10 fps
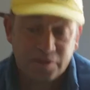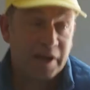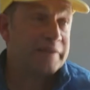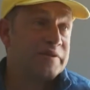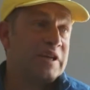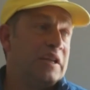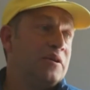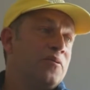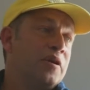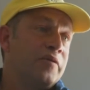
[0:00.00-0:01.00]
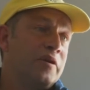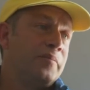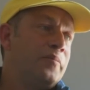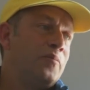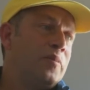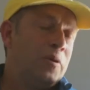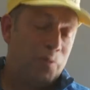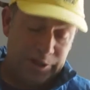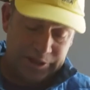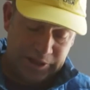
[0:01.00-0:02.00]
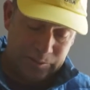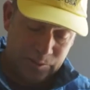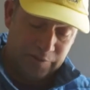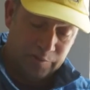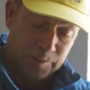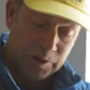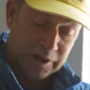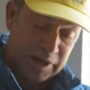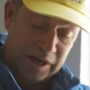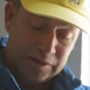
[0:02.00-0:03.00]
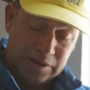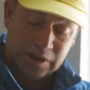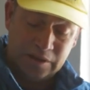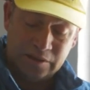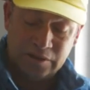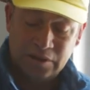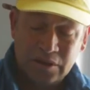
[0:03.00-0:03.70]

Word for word: live skating, whoever I'm with at whatever park. And uh, yeah,